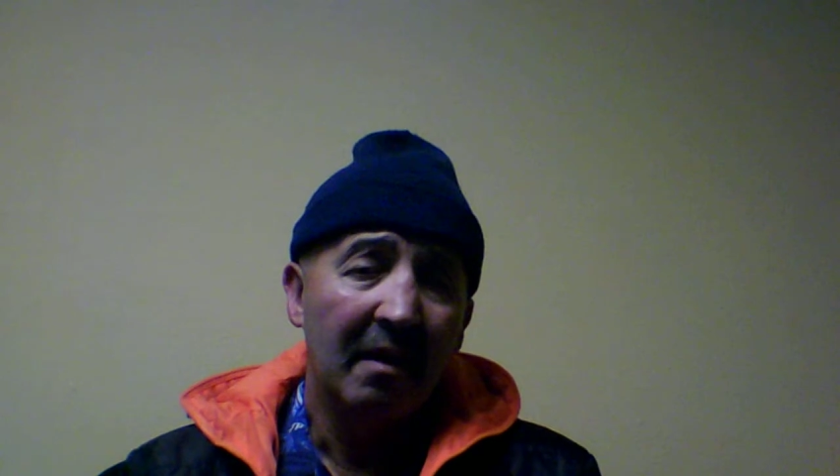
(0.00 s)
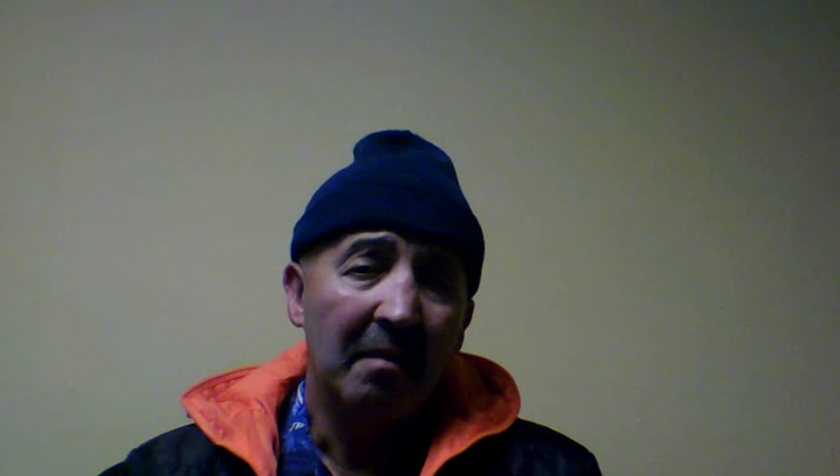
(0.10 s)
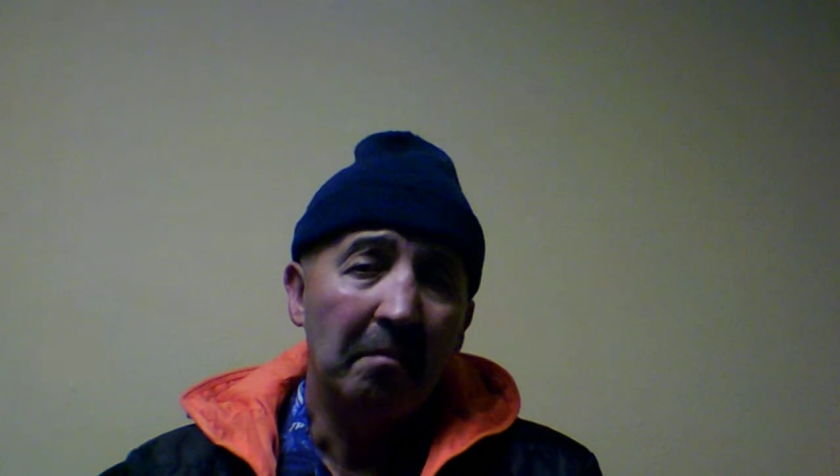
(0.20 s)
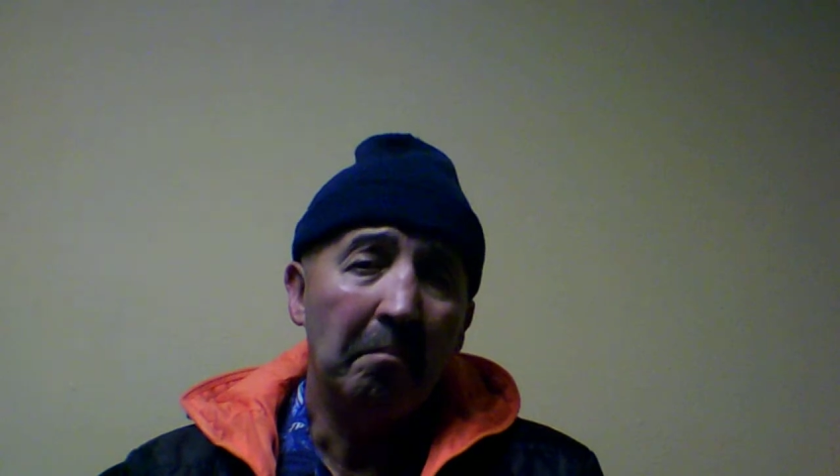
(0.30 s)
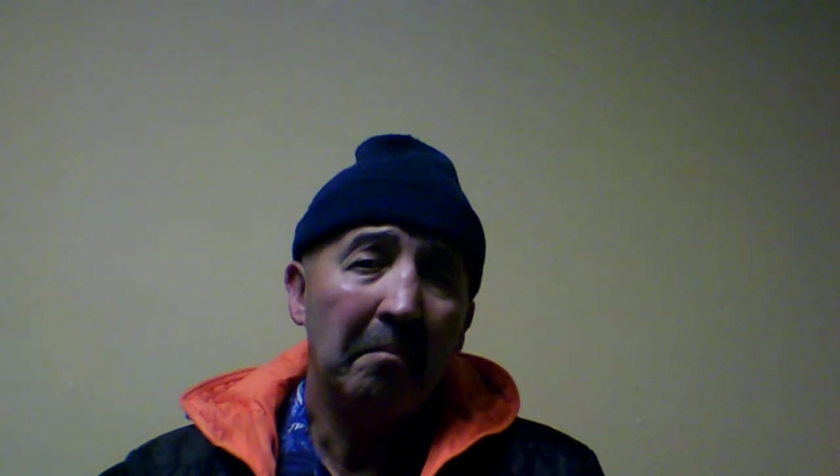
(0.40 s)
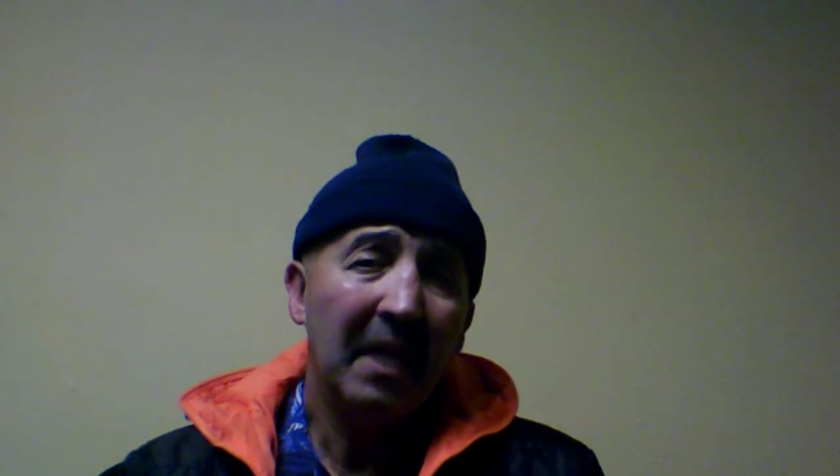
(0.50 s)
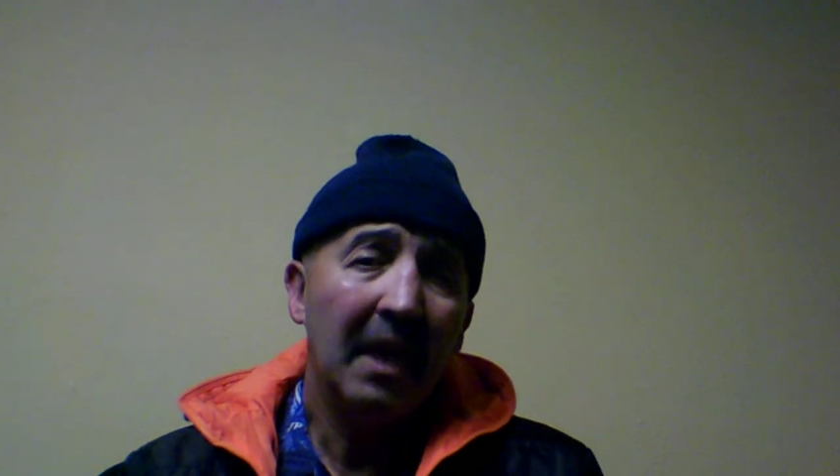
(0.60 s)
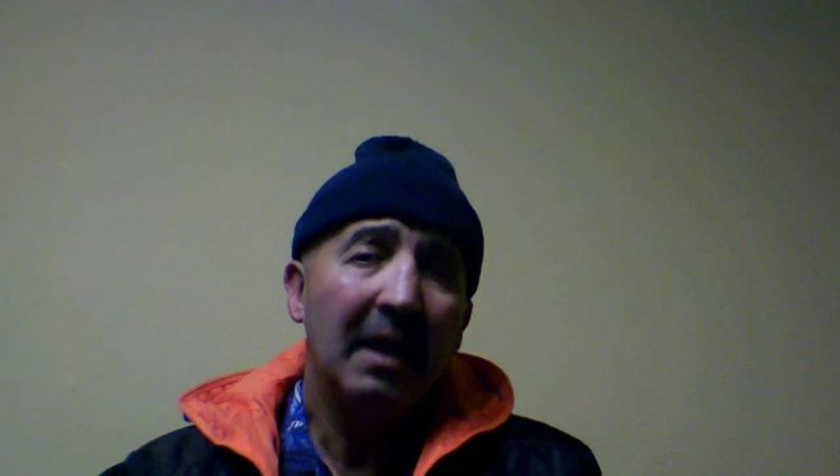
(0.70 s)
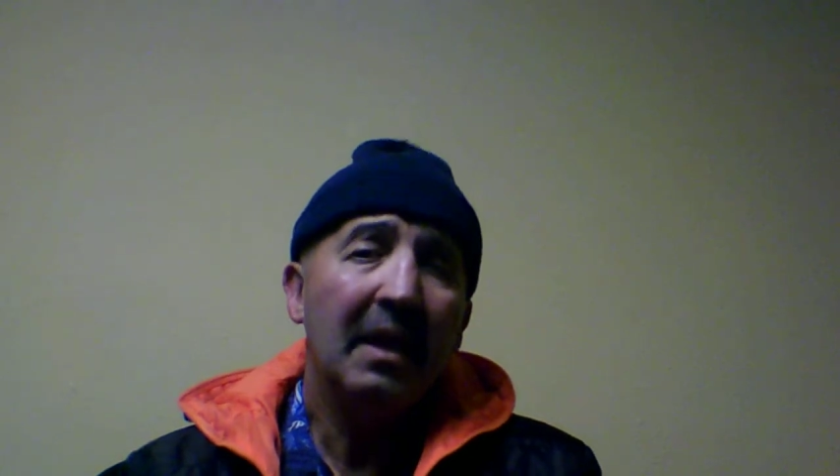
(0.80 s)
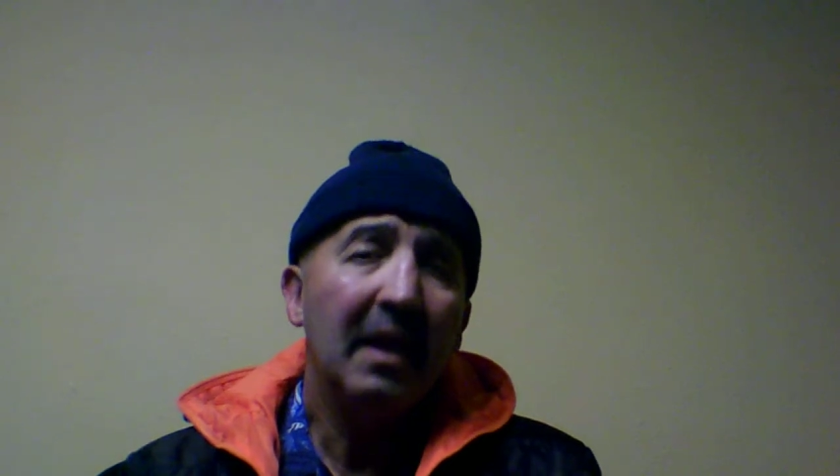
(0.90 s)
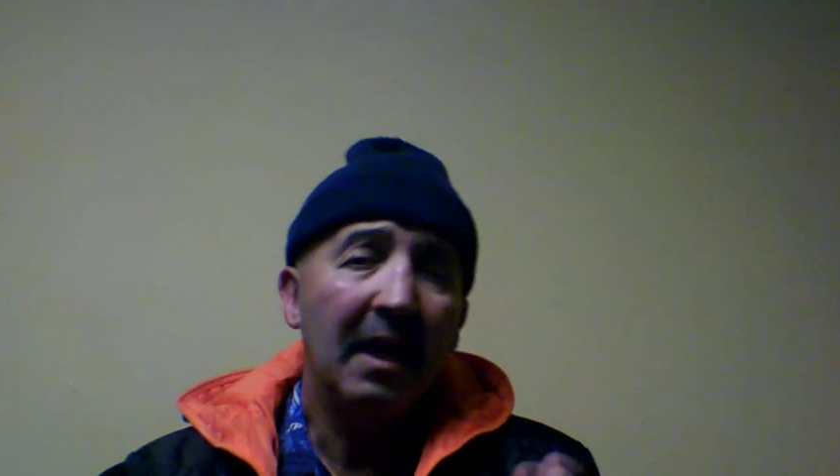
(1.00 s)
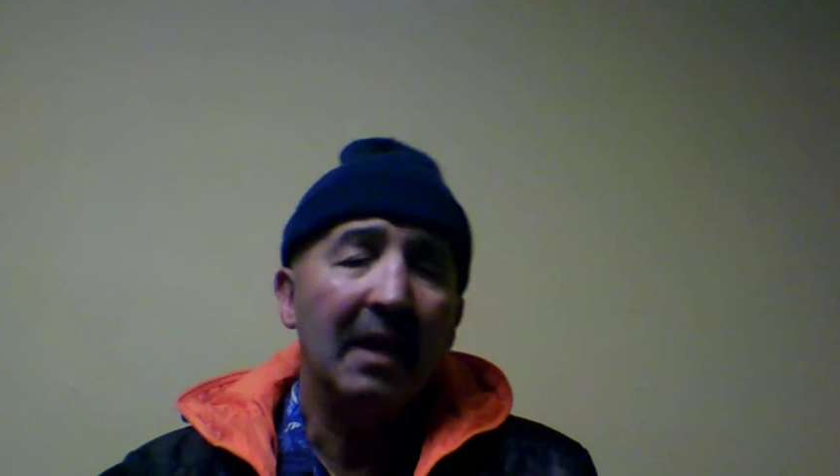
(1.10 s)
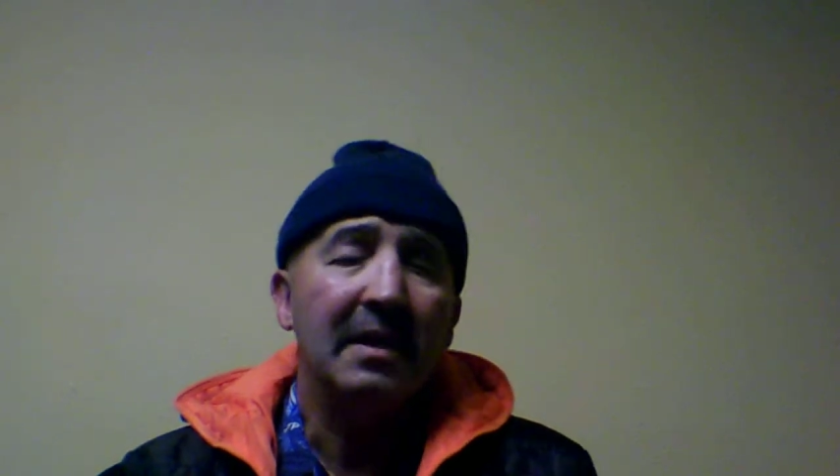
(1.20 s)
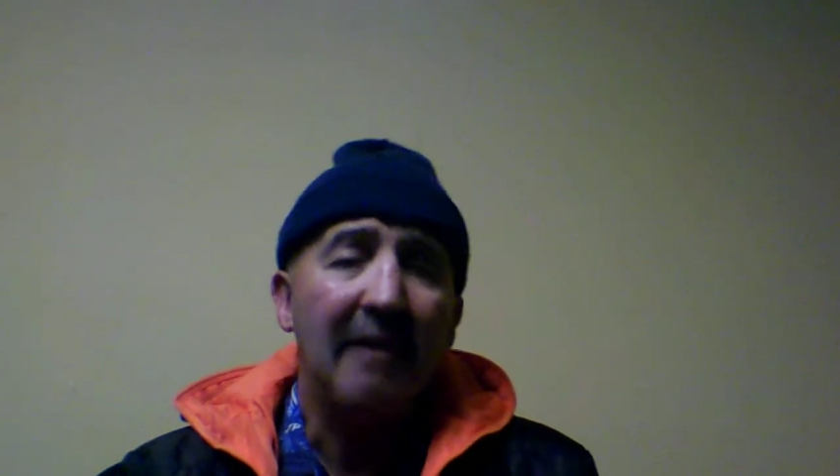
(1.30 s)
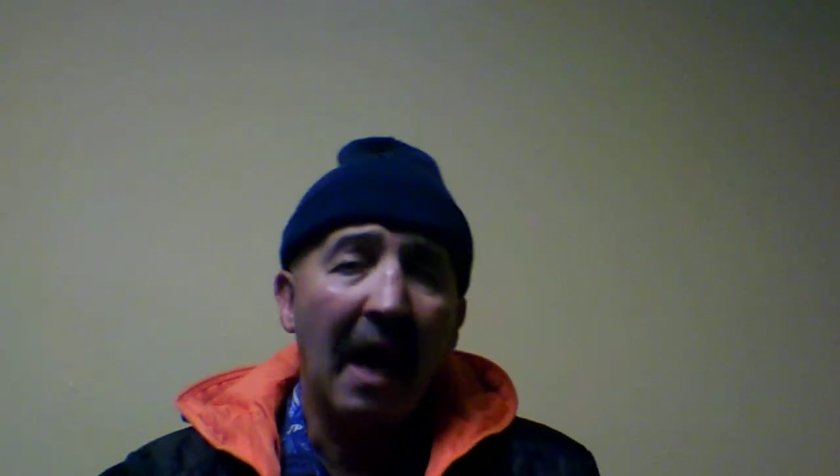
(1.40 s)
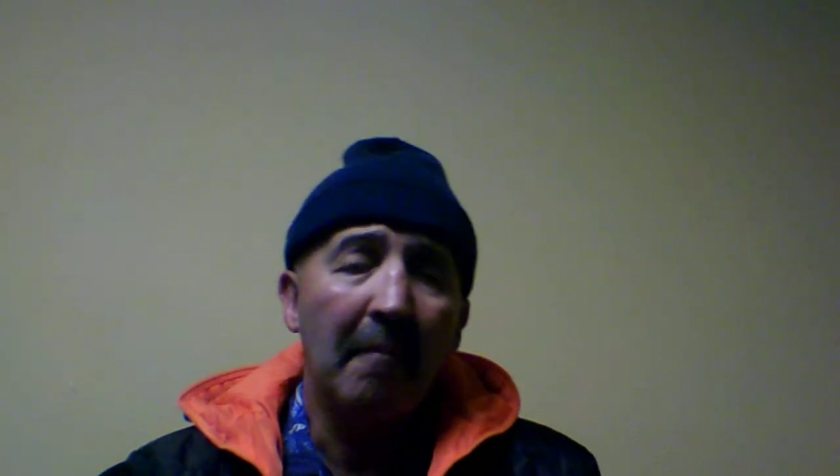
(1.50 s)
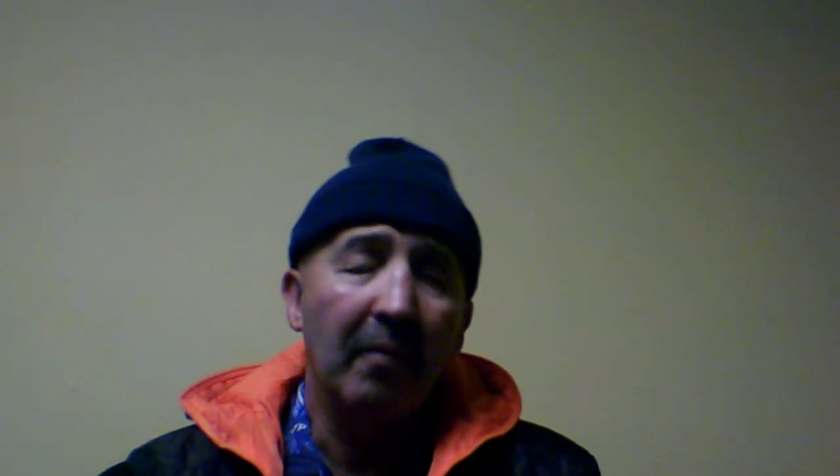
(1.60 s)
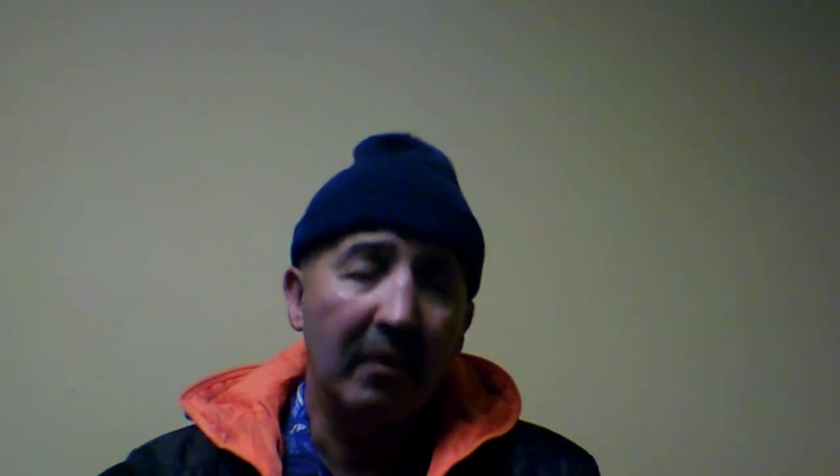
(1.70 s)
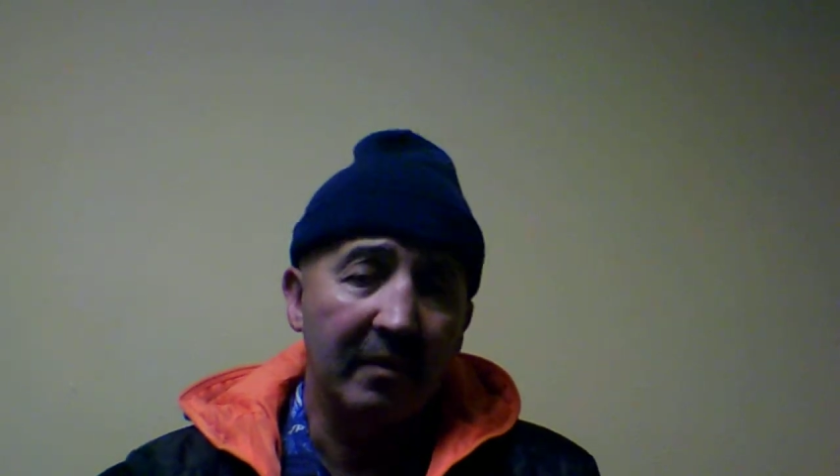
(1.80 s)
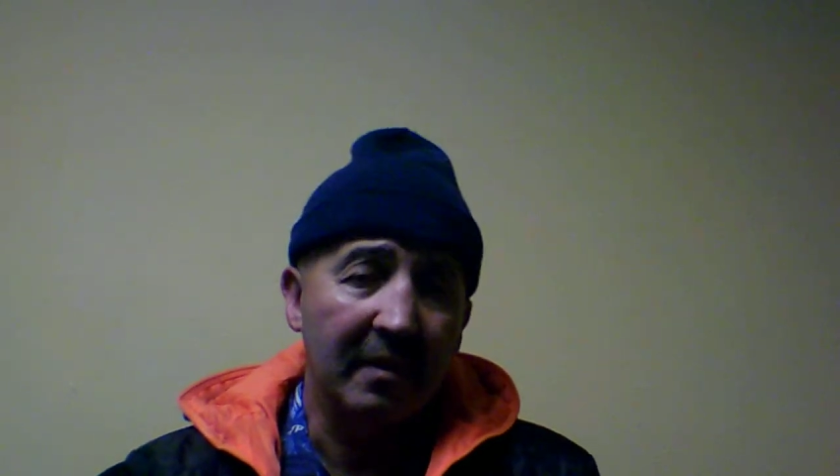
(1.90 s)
many examples